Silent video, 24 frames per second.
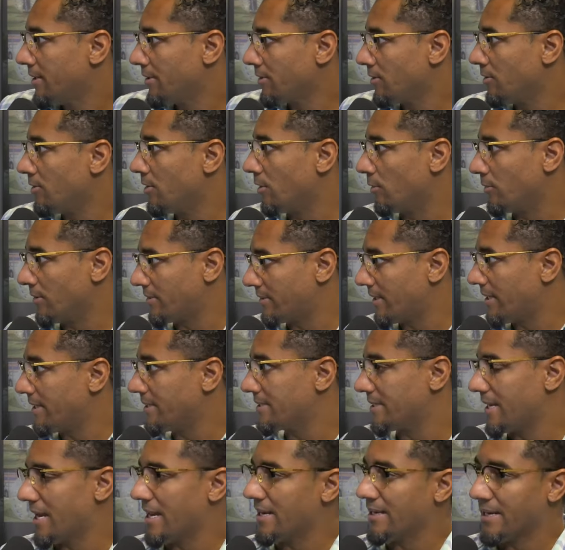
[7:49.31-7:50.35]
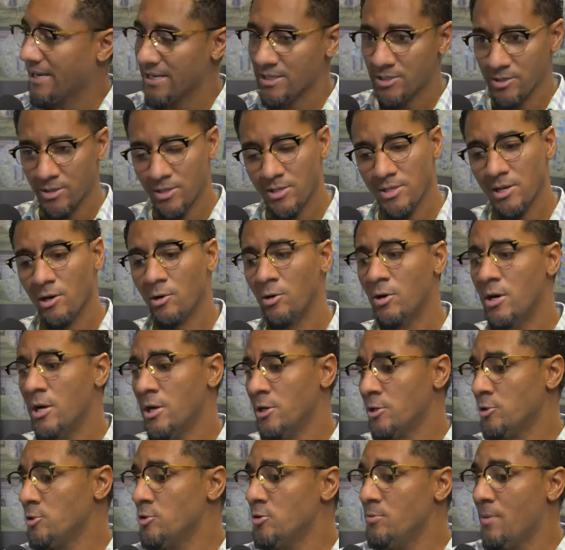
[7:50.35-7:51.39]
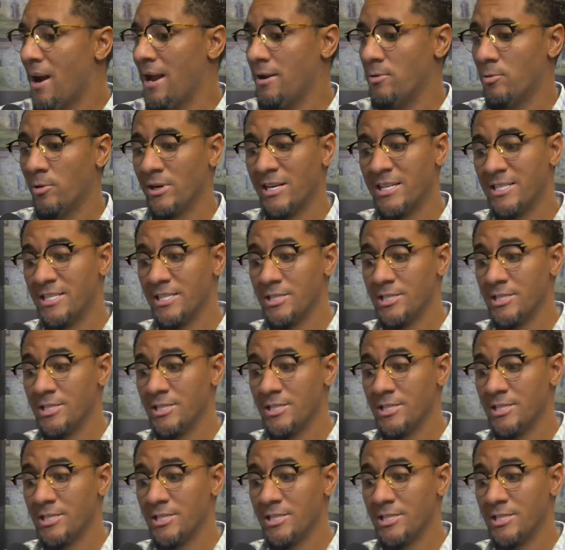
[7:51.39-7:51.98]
you know, and things of that nature. So you might want to